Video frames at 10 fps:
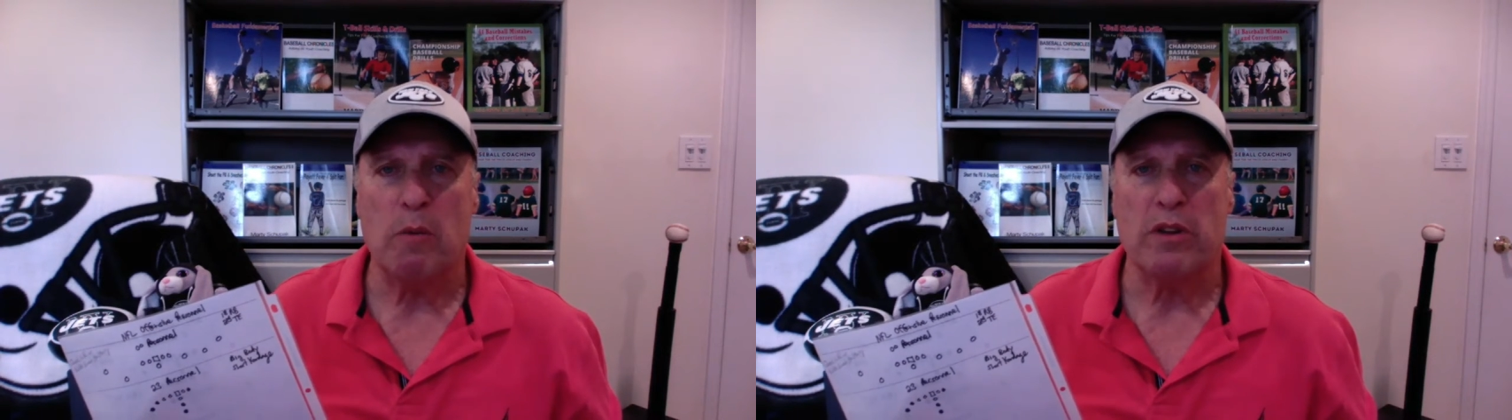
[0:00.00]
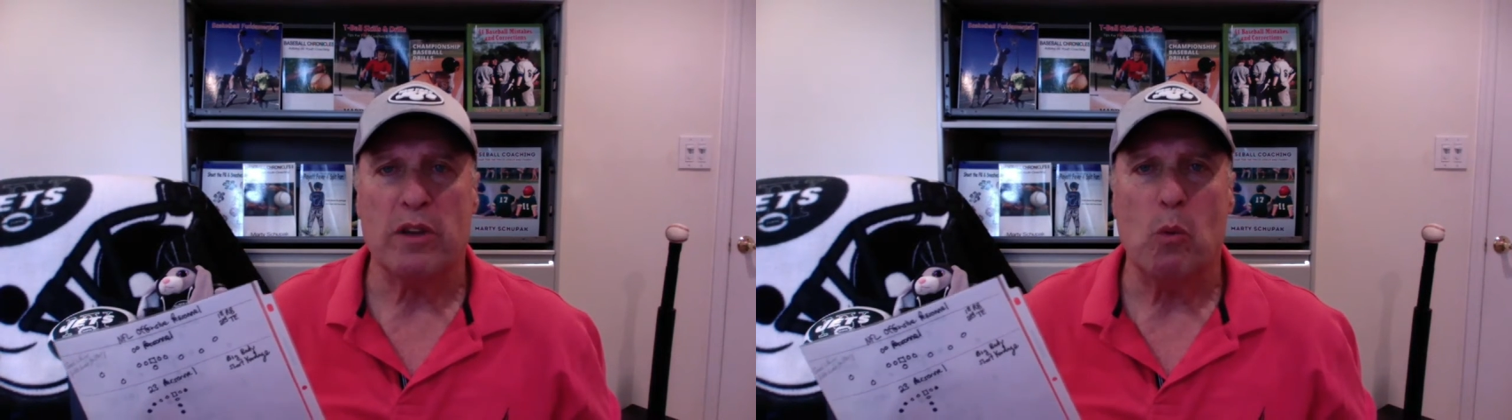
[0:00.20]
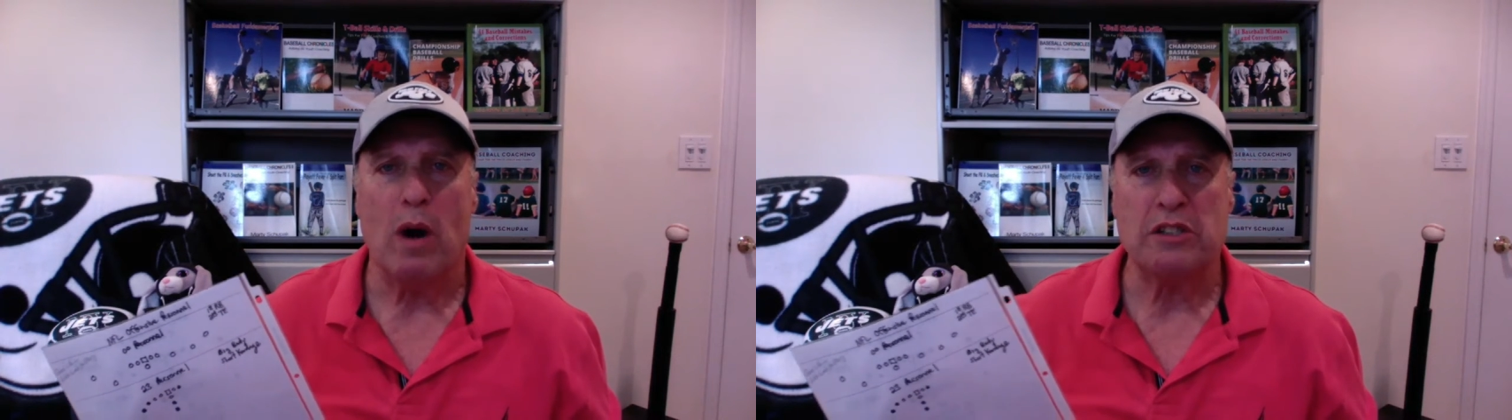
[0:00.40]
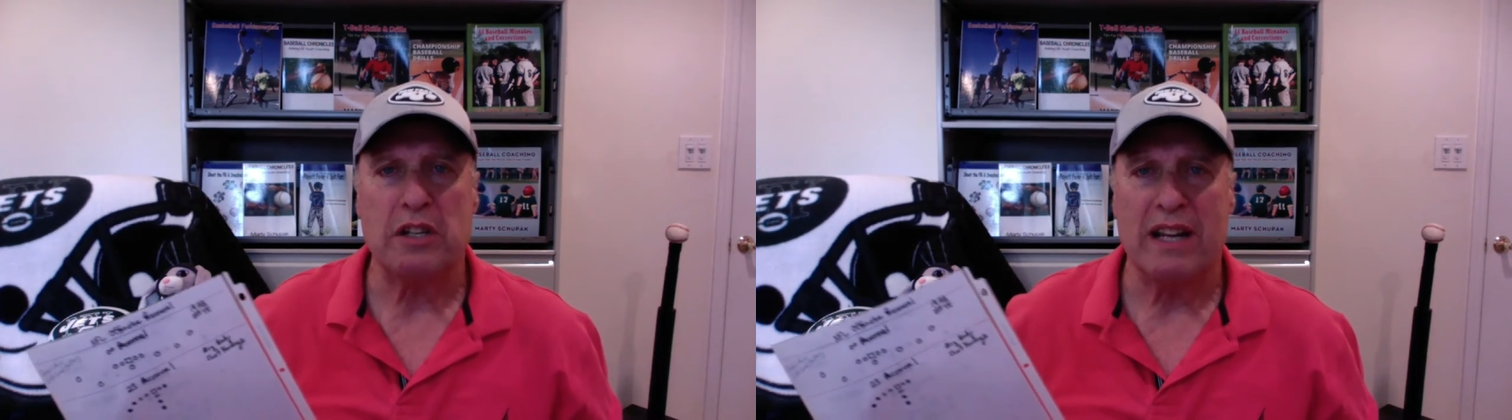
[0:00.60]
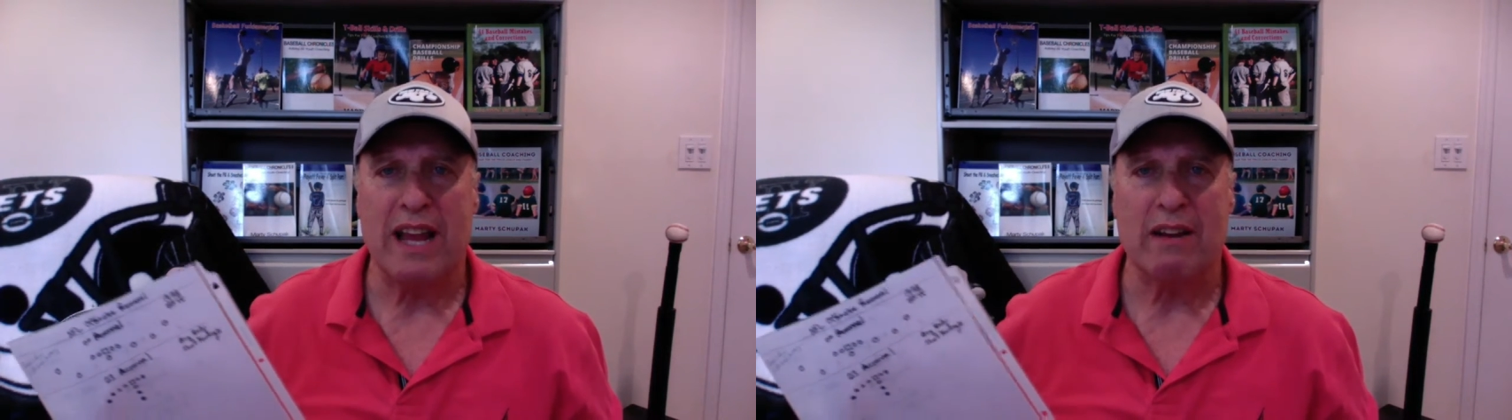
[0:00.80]
when you're
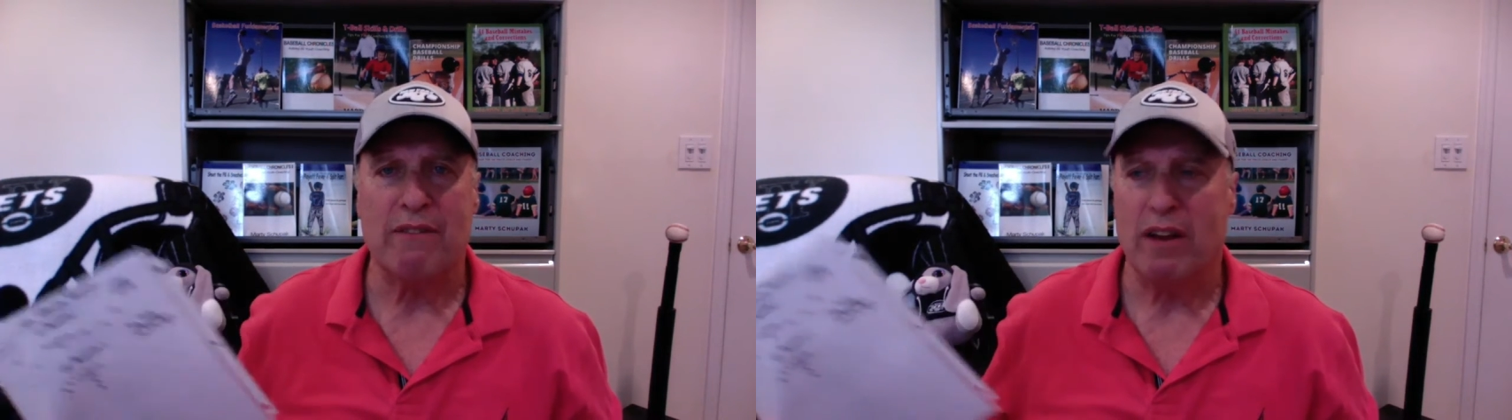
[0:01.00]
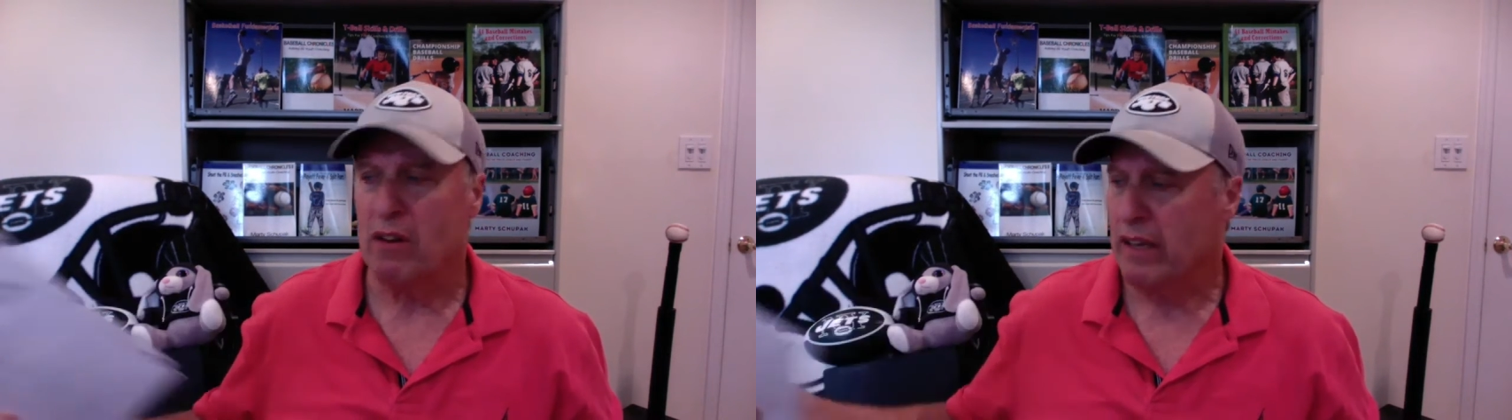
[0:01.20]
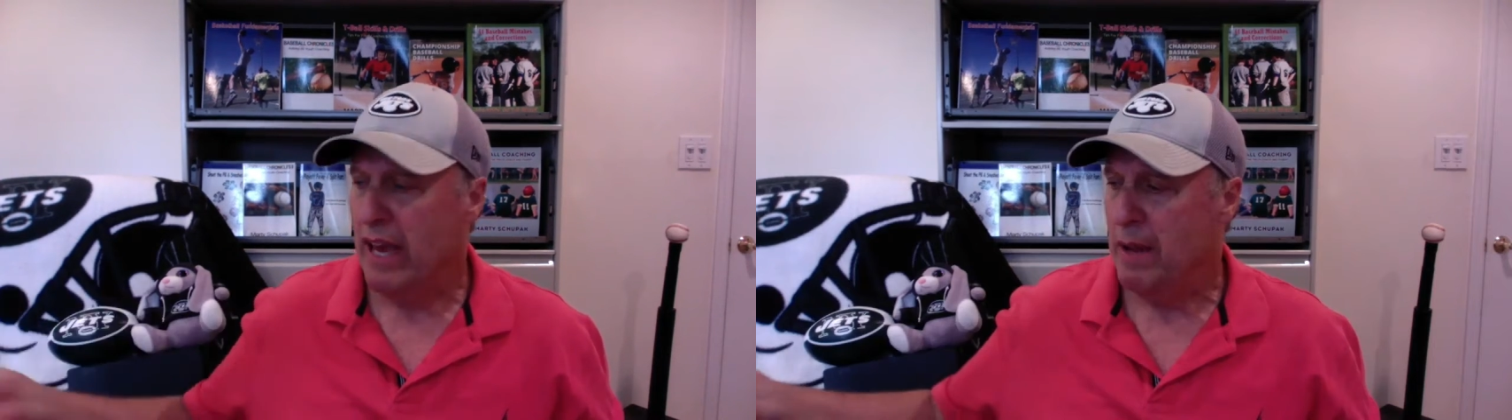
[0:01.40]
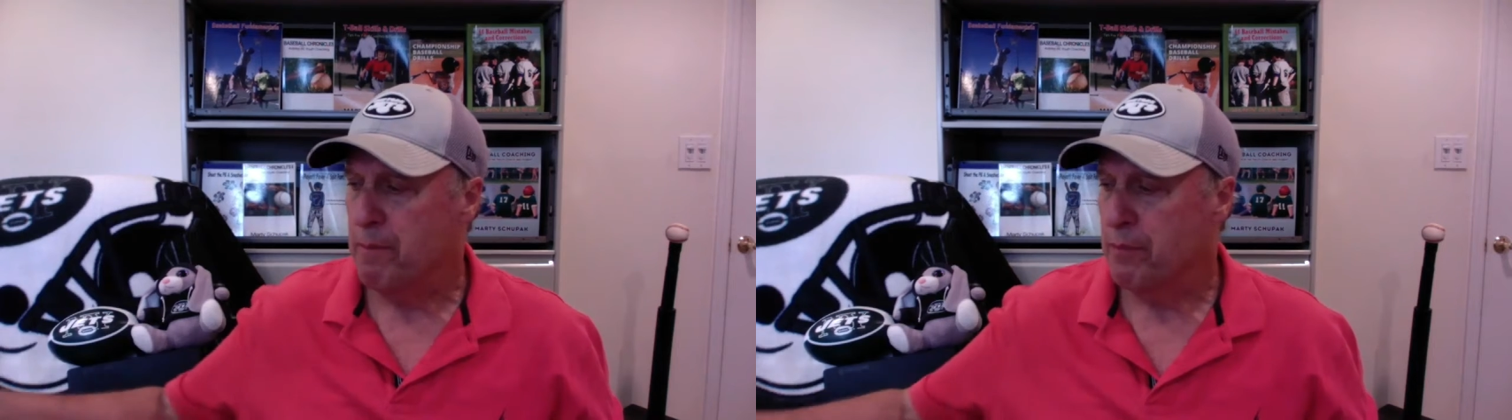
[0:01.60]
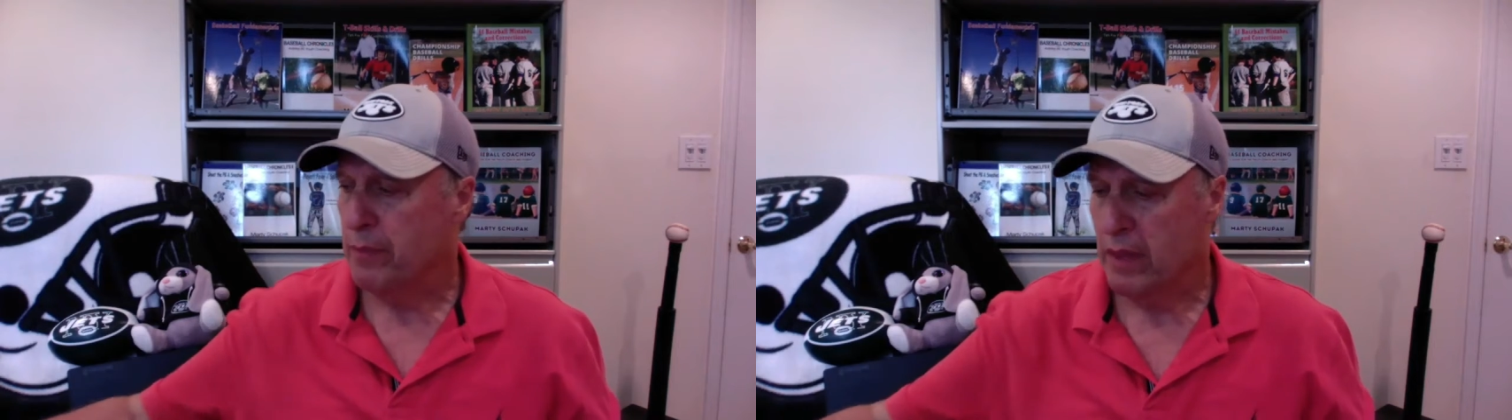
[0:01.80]
watching an NFL game.